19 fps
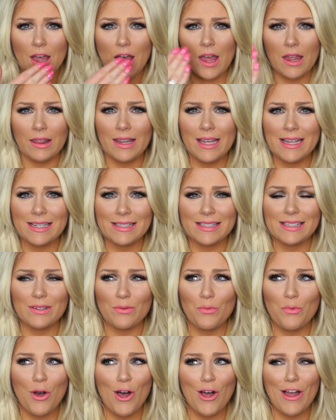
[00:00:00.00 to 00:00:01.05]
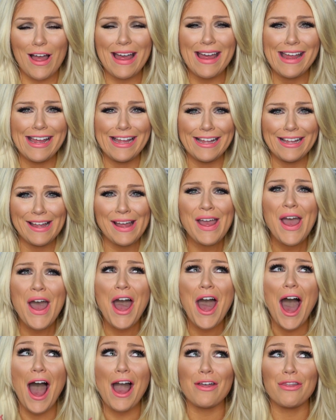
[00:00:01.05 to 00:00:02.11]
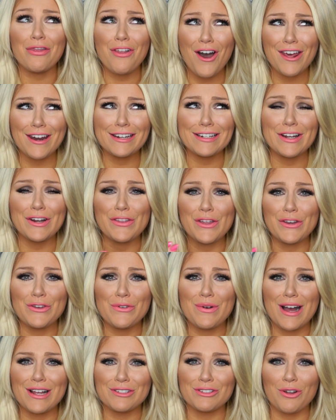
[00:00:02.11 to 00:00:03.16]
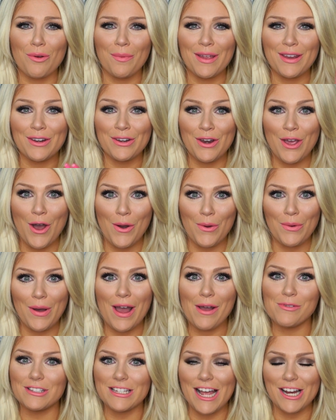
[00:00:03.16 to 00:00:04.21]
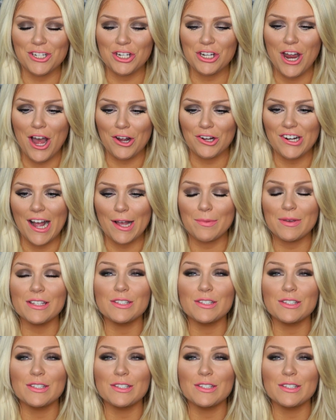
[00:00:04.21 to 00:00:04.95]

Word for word: thought I did, and then you guys told me no, I was actually not correct,